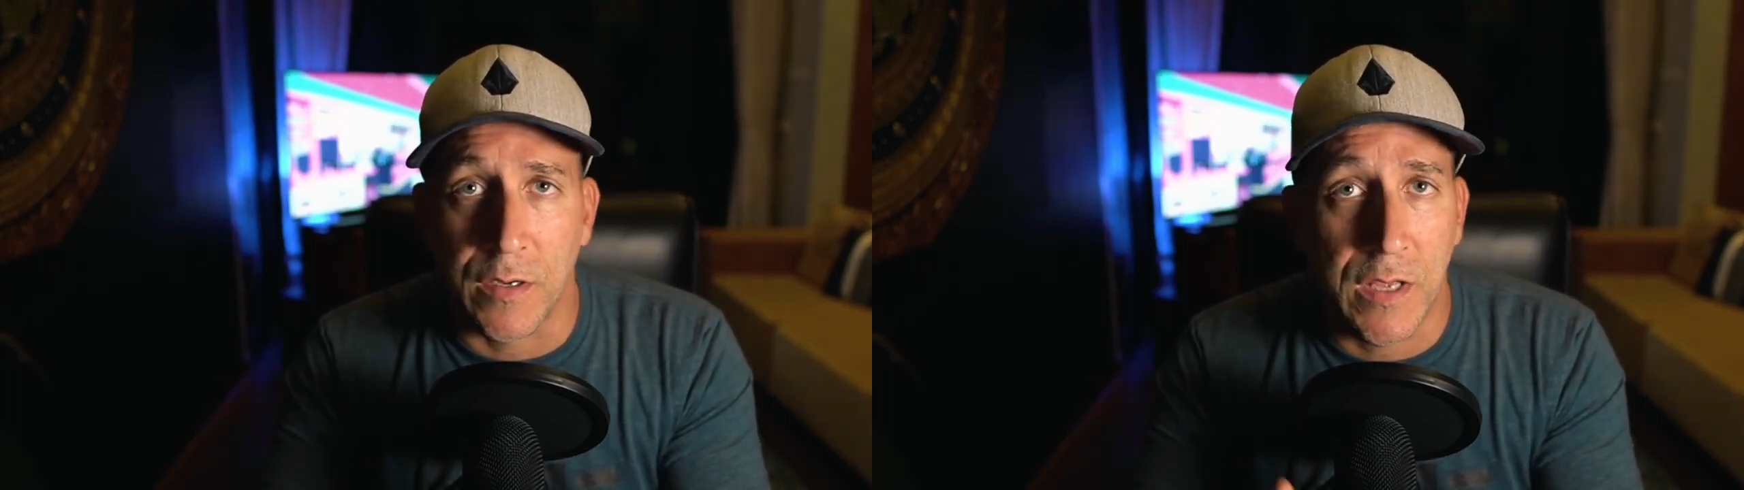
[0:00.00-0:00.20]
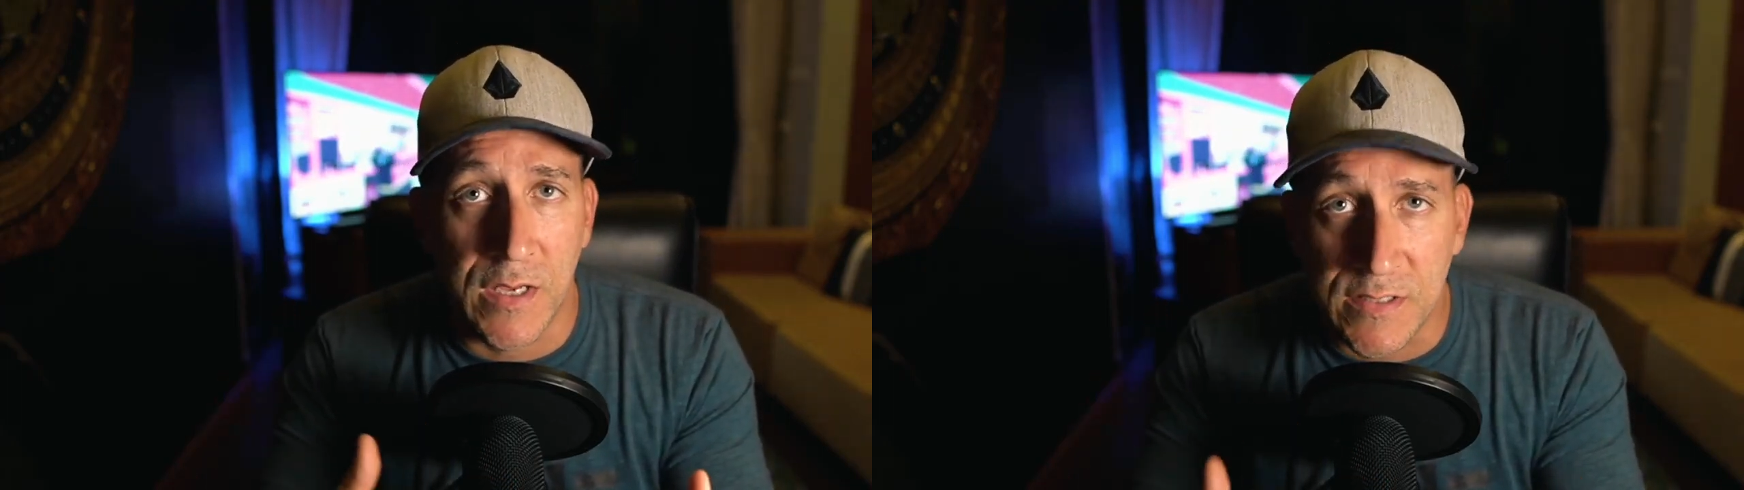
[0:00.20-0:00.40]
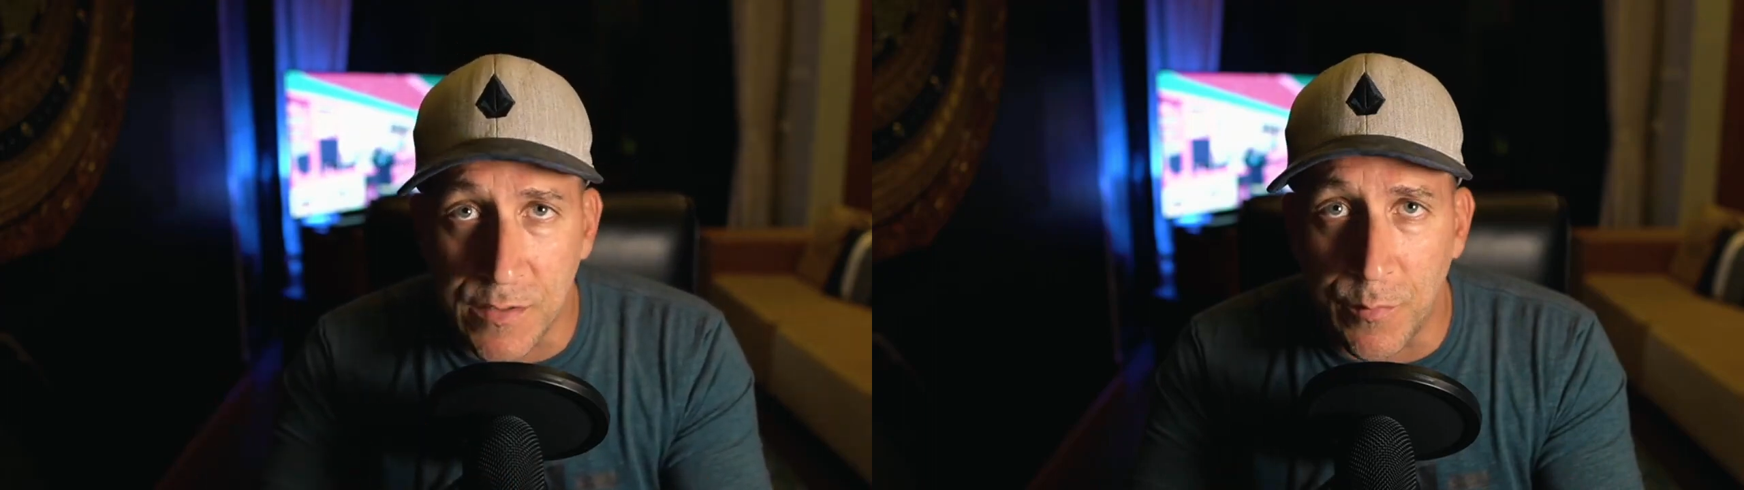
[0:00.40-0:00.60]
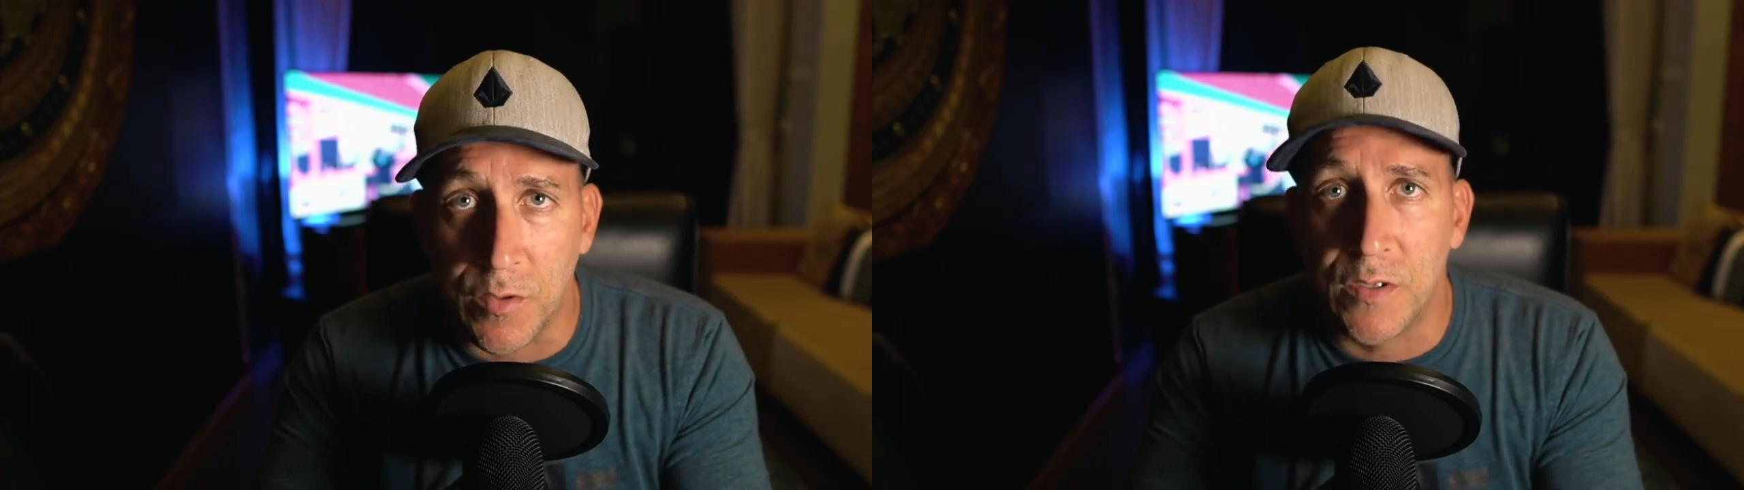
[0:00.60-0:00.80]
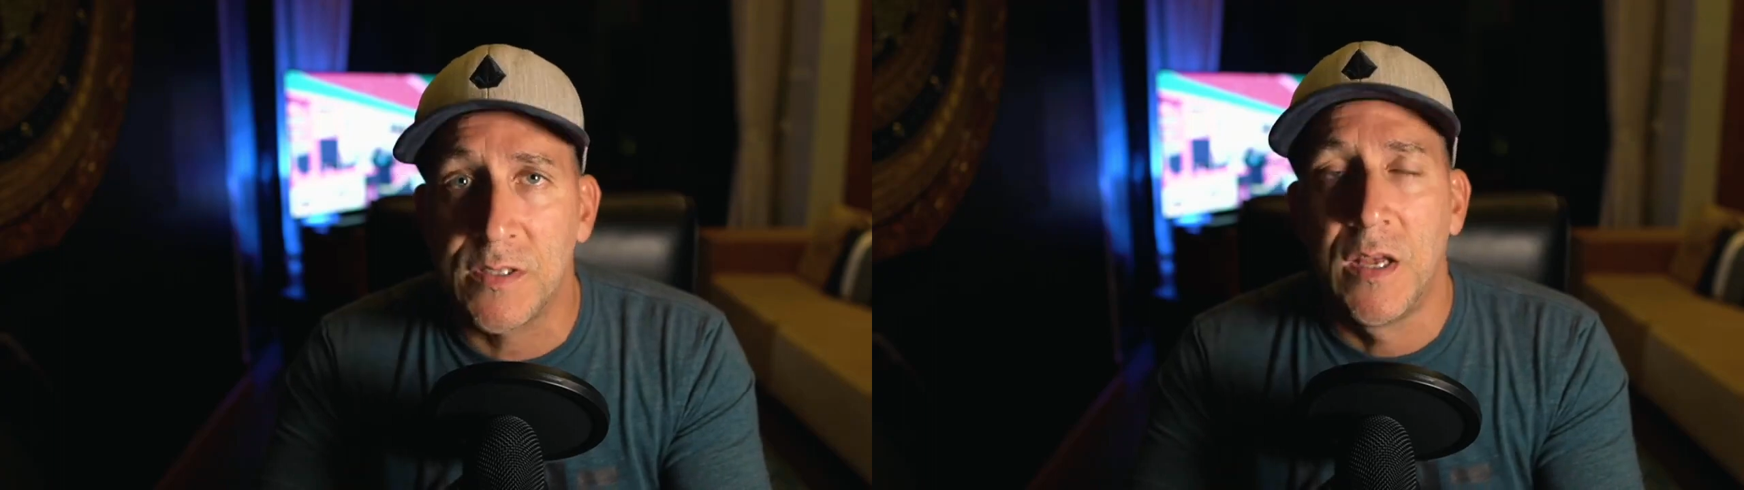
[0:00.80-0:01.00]

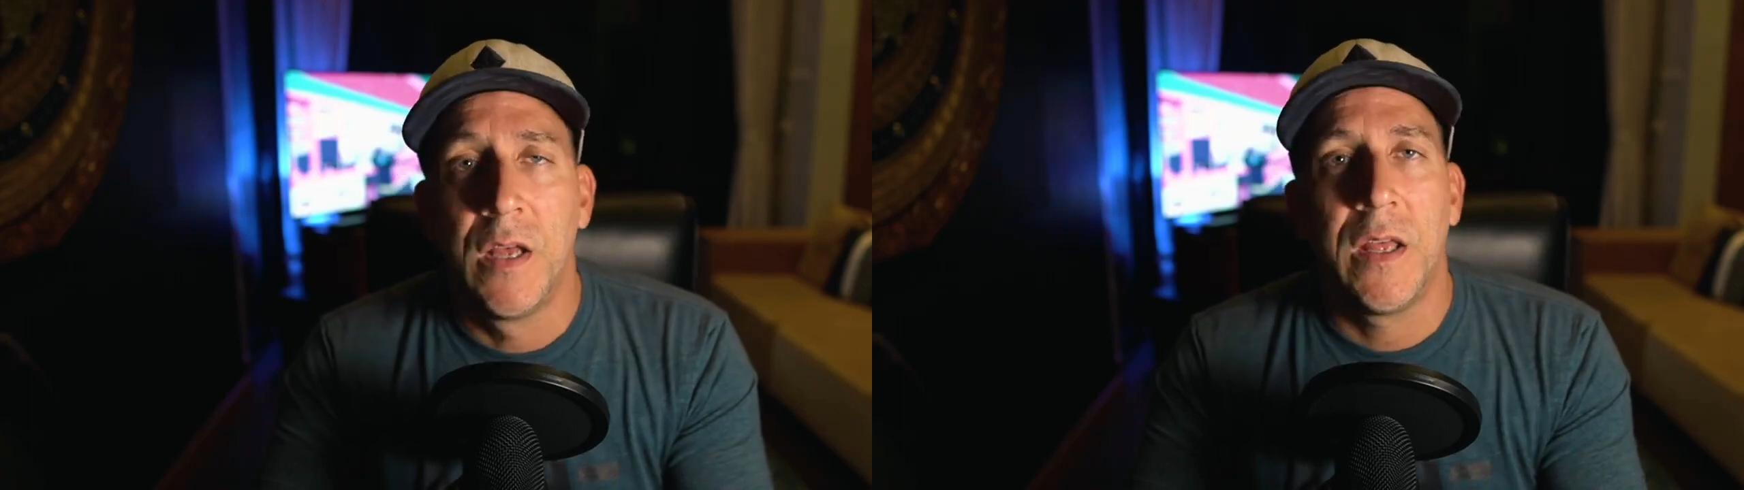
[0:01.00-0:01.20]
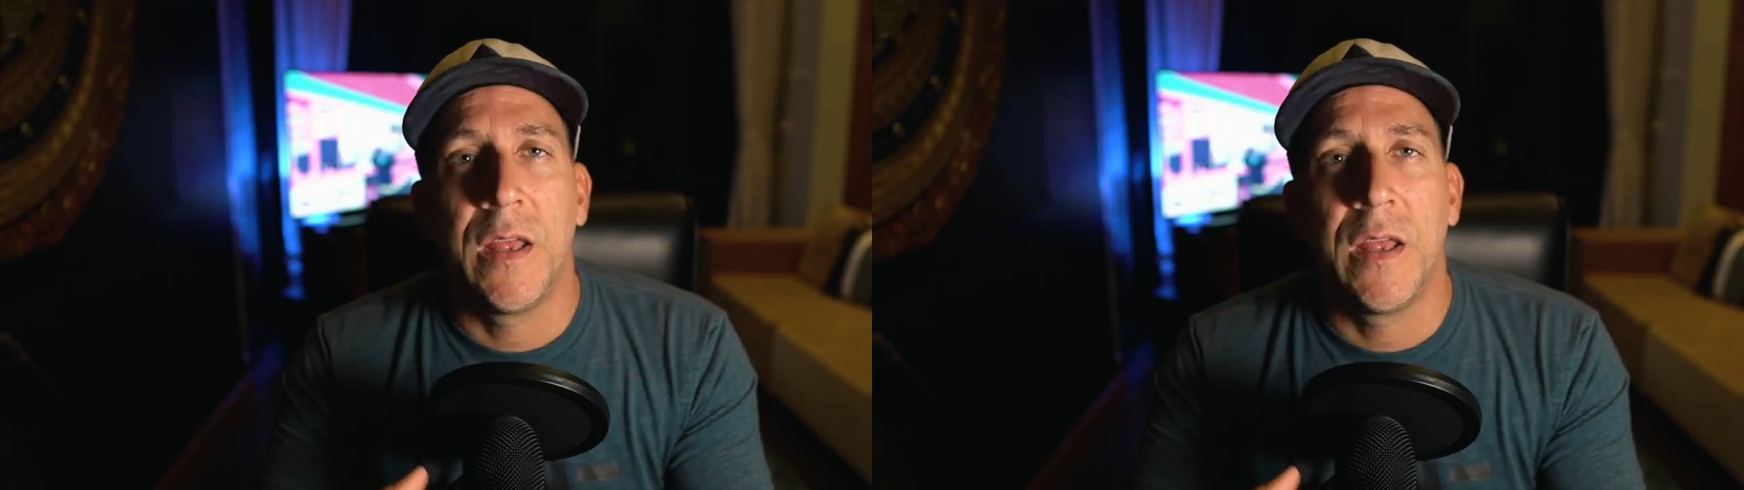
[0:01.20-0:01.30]
customers,